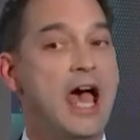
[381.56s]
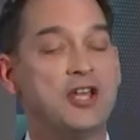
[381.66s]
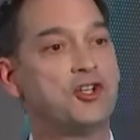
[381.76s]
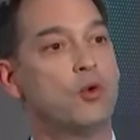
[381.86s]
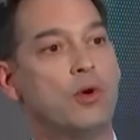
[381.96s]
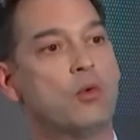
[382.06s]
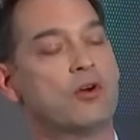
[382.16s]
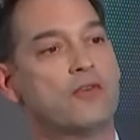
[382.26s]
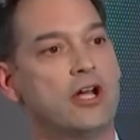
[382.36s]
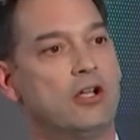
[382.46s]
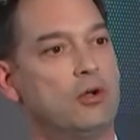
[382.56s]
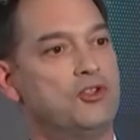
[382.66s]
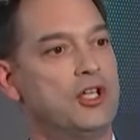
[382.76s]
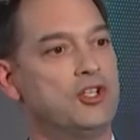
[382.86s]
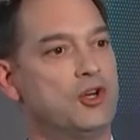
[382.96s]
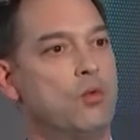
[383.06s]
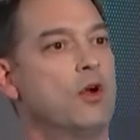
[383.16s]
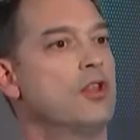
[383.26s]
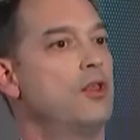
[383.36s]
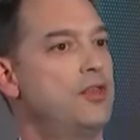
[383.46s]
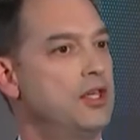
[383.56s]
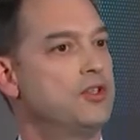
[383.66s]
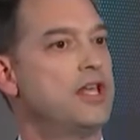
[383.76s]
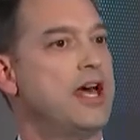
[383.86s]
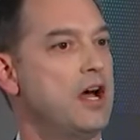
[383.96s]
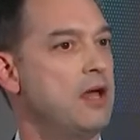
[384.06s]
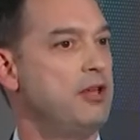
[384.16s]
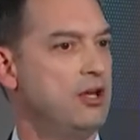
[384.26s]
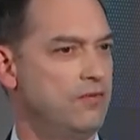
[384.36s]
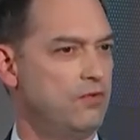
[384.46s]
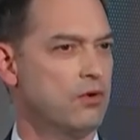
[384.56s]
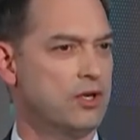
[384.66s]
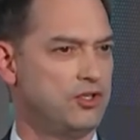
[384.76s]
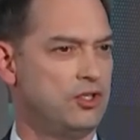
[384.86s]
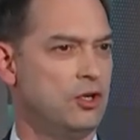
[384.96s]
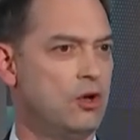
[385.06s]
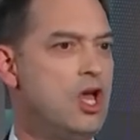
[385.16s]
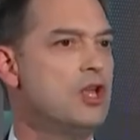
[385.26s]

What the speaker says: And so we work very closely, and so one of the things that I'm here for is, you know,